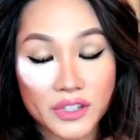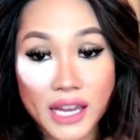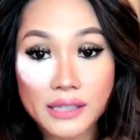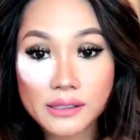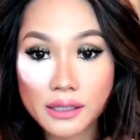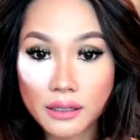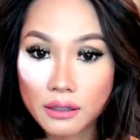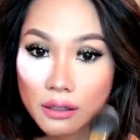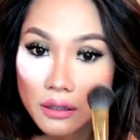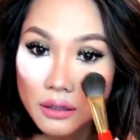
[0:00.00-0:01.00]

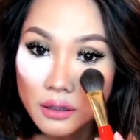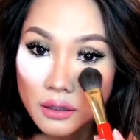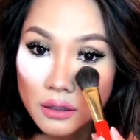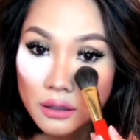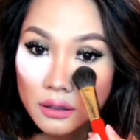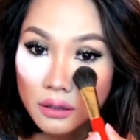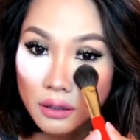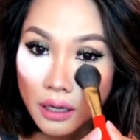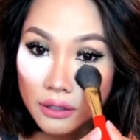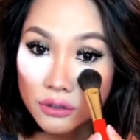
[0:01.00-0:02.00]
dancing,
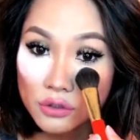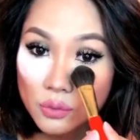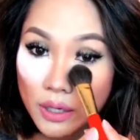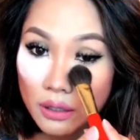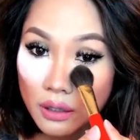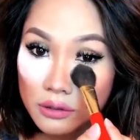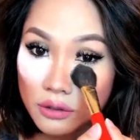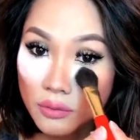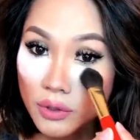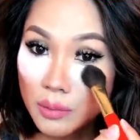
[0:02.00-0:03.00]
you sweat a lot.
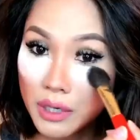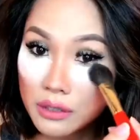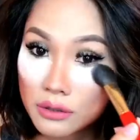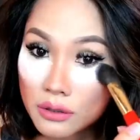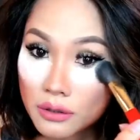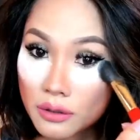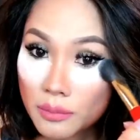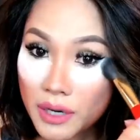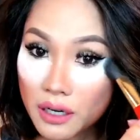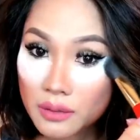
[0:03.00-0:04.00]
So you wanna make sure your
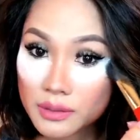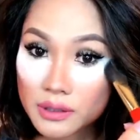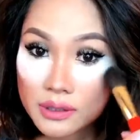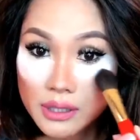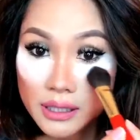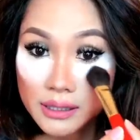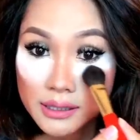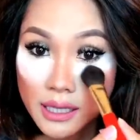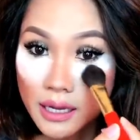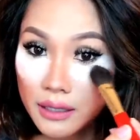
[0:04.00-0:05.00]
makeup sits
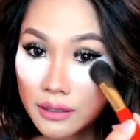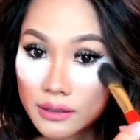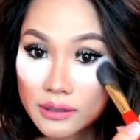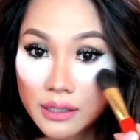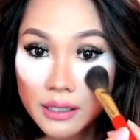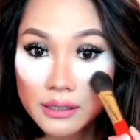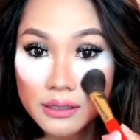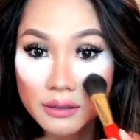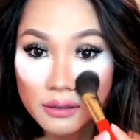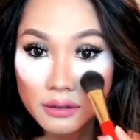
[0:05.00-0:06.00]
set and it stays
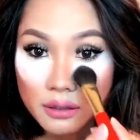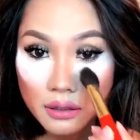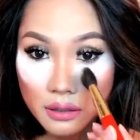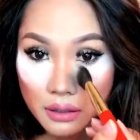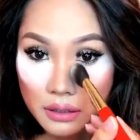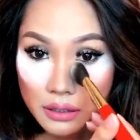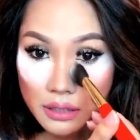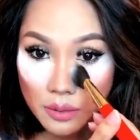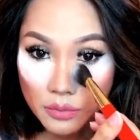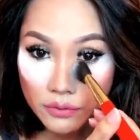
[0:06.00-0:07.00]
still. Does
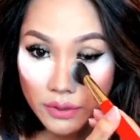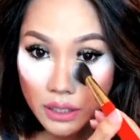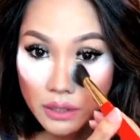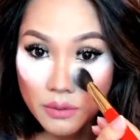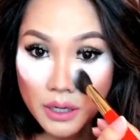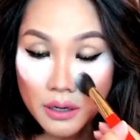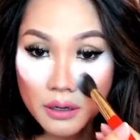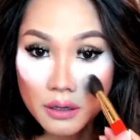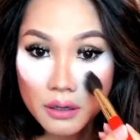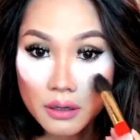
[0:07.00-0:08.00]
not move
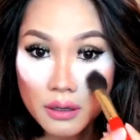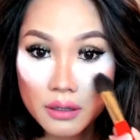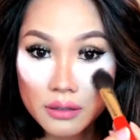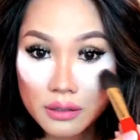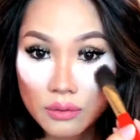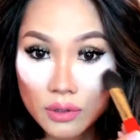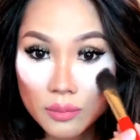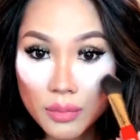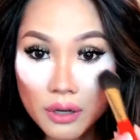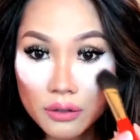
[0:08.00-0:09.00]
anywhere, does not
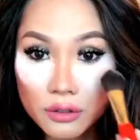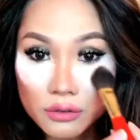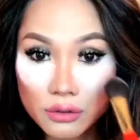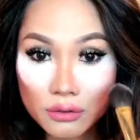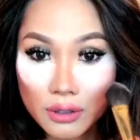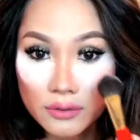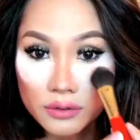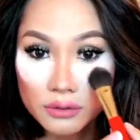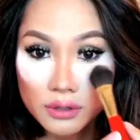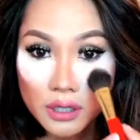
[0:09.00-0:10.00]
wanna bother you, so you don't have
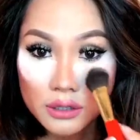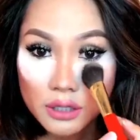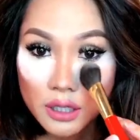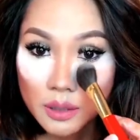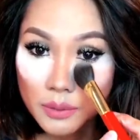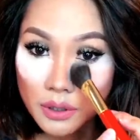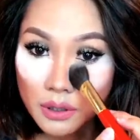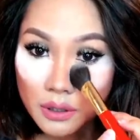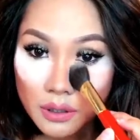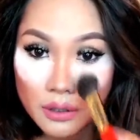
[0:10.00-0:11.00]
to touch up.
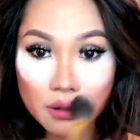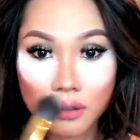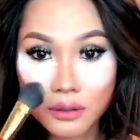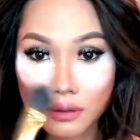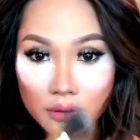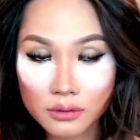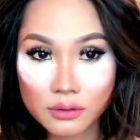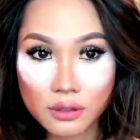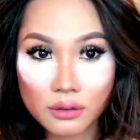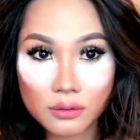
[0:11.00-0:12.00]

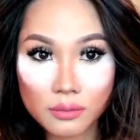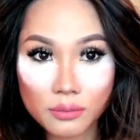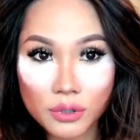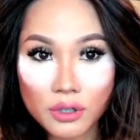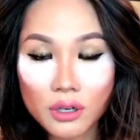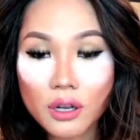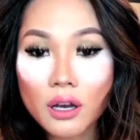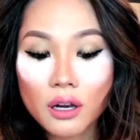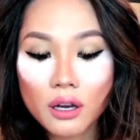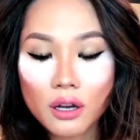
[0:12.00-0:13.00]
So put a lot,